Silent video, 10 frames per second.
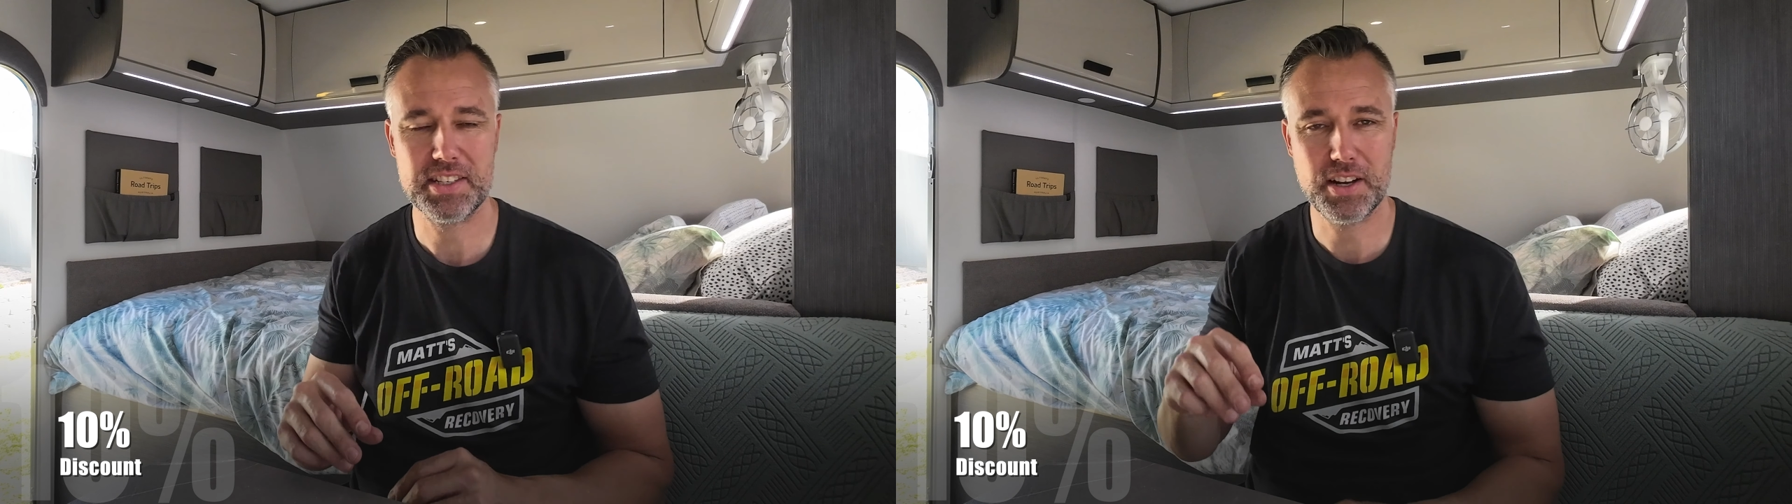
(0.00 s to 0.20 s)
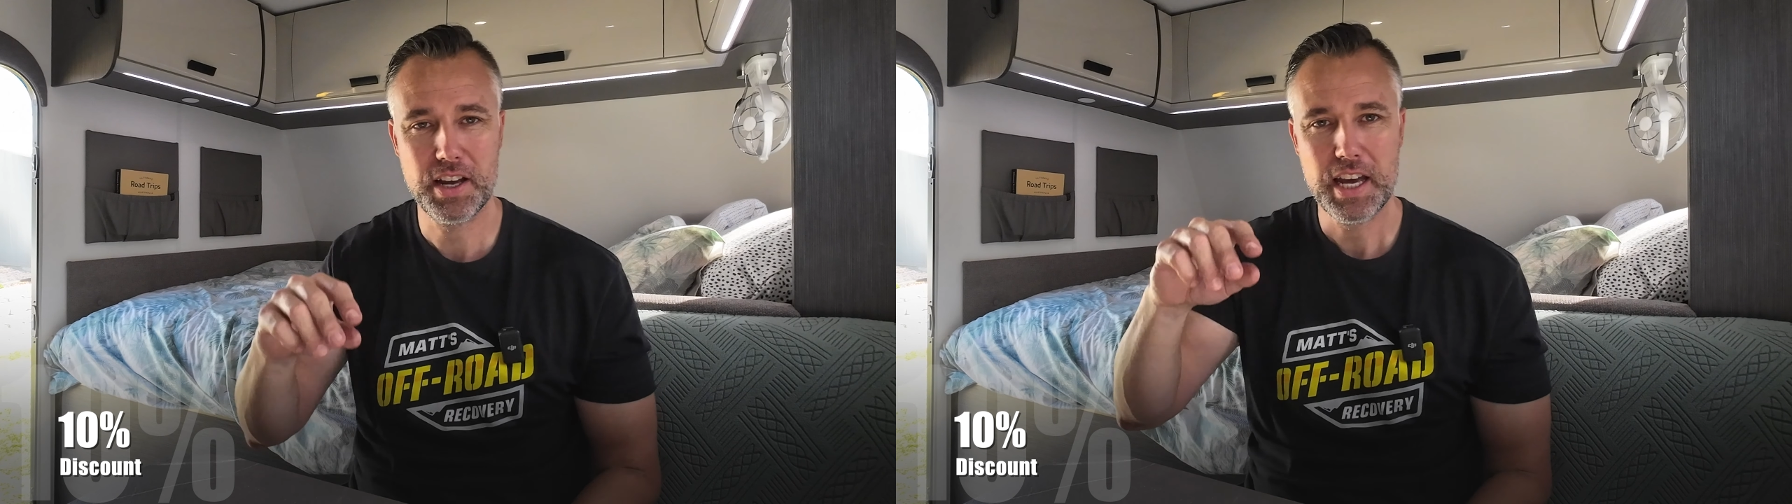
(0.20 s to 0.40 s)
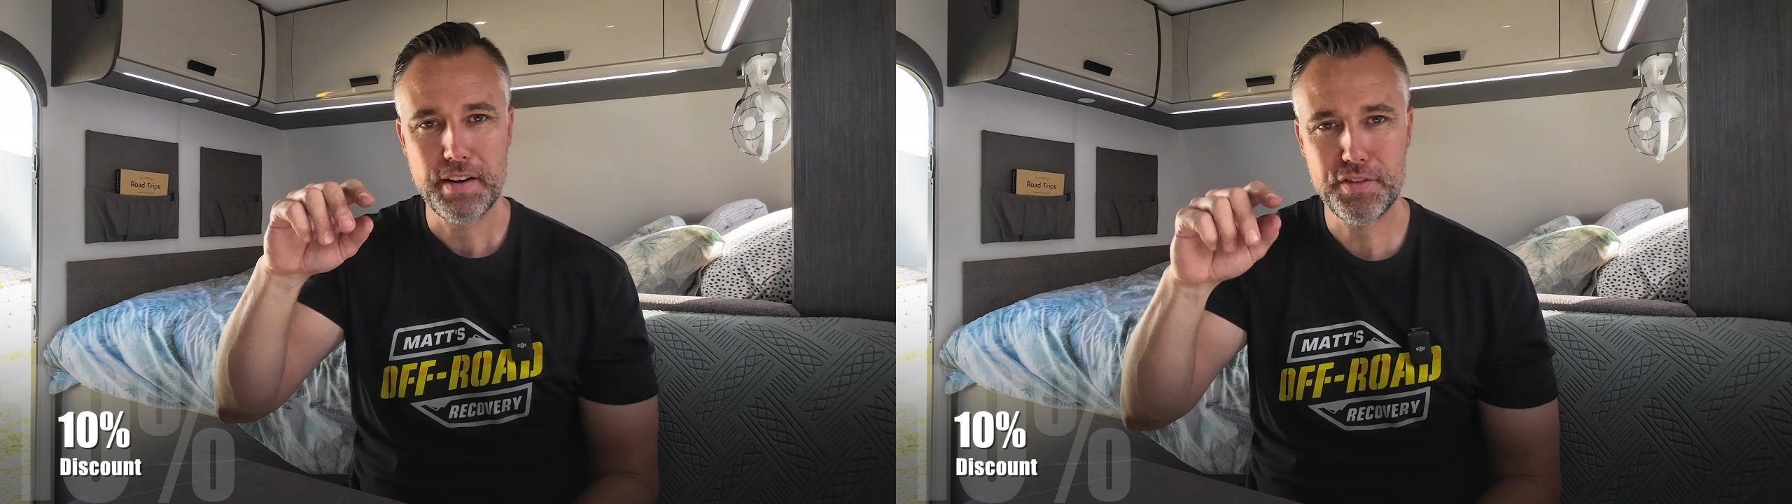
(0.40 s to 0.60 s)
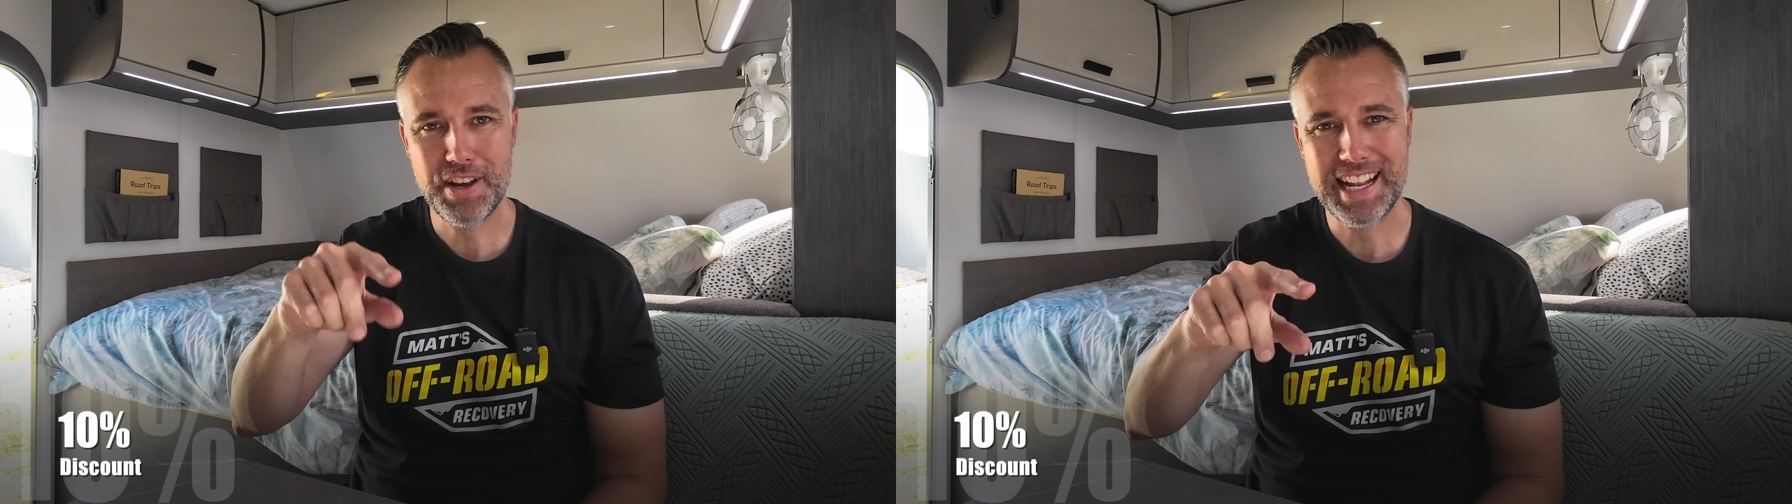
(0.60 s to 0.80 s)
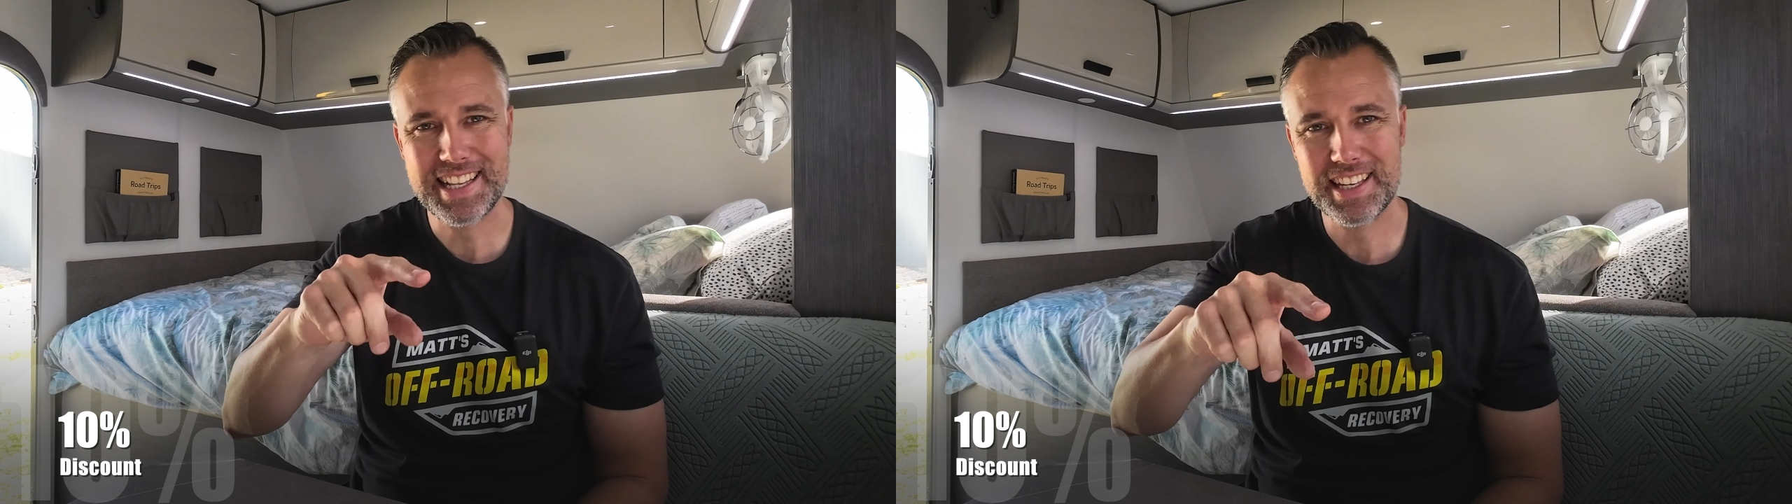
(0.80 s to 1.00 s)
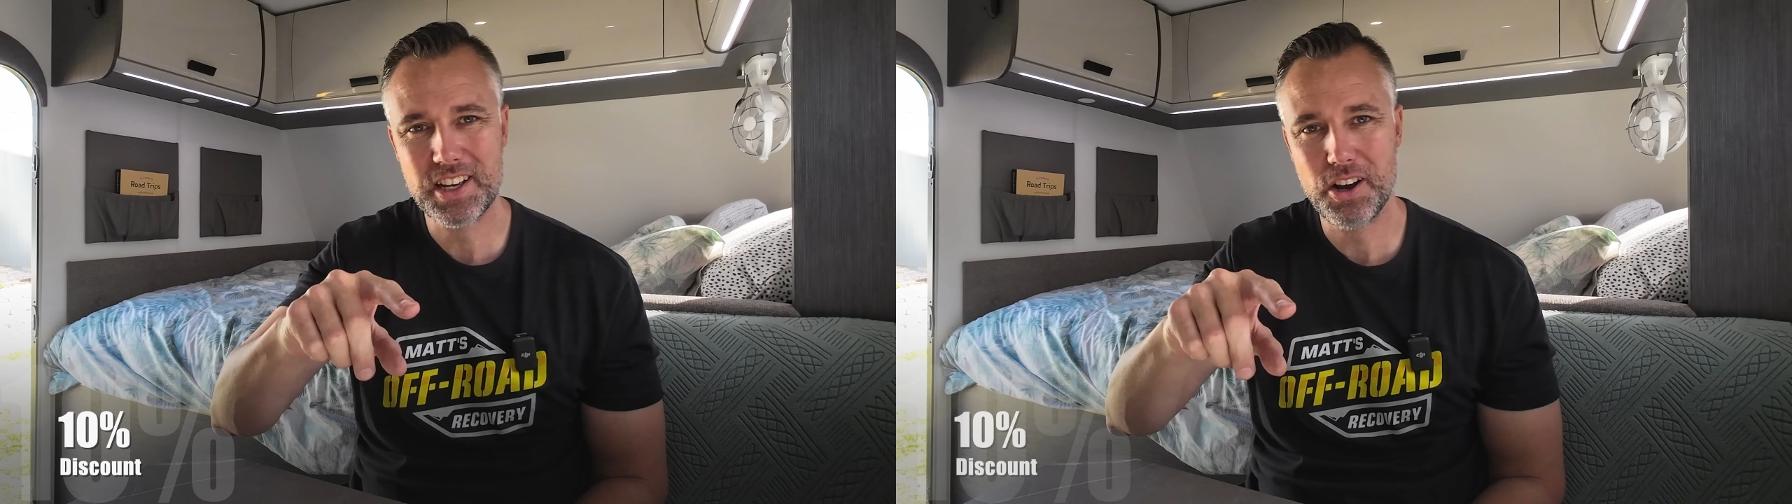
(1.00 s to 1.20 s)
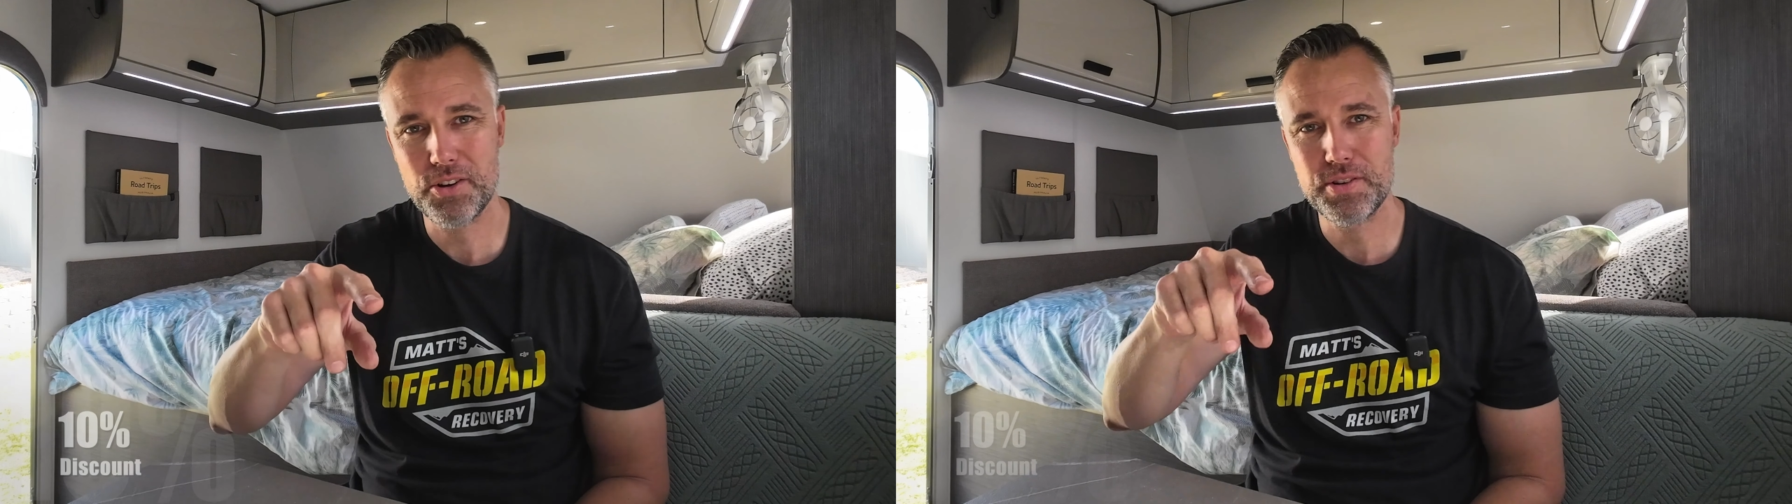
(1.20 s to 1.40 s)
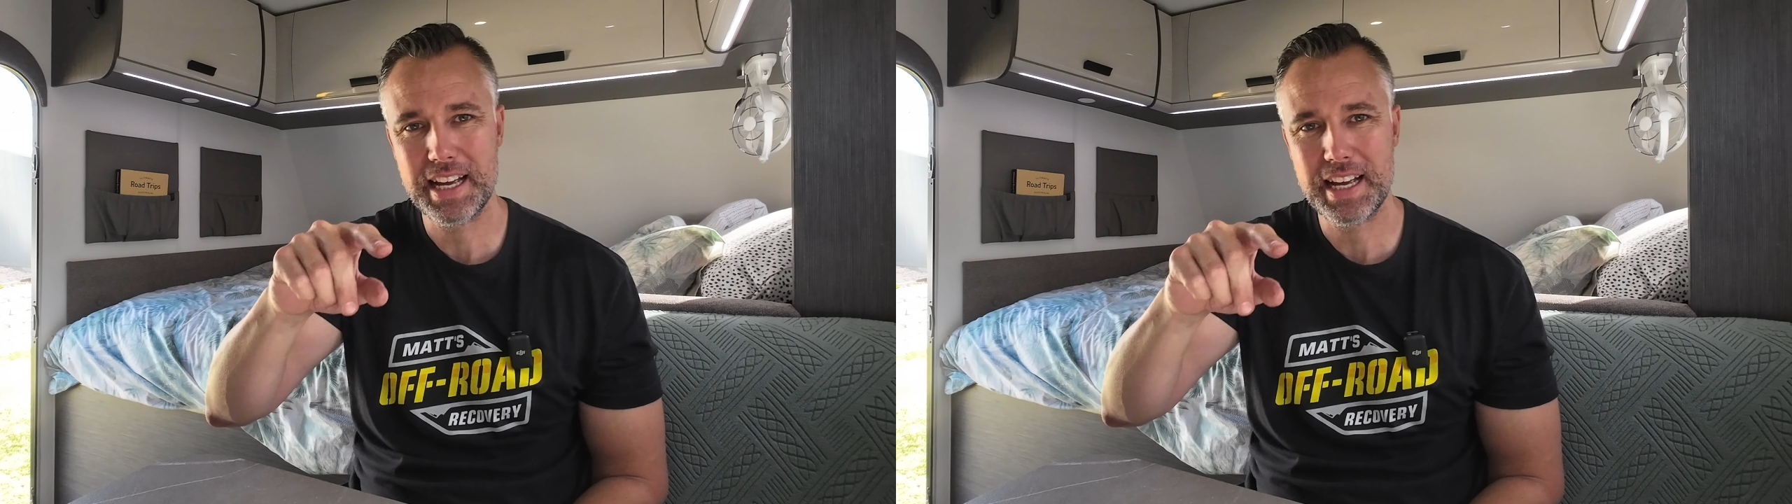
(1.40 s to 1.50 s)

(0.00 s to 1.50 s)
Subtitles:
So if you enter the code